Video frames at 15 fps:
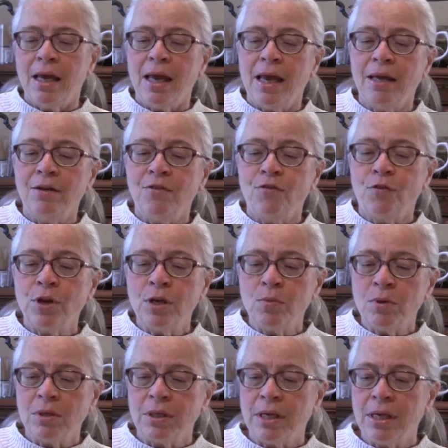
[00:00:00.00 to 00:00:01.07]
And
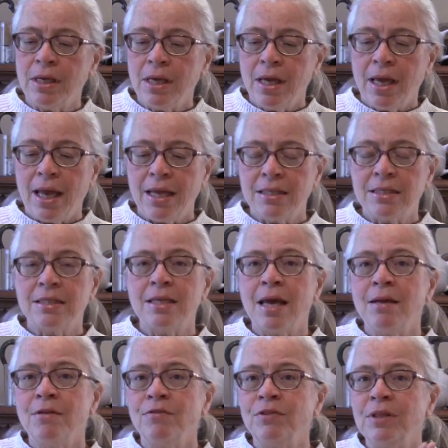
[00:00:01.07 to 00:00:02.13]
frequently,
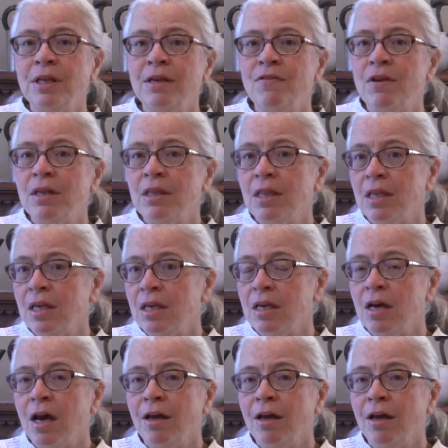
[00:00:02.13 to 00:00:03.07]
instead of leaving the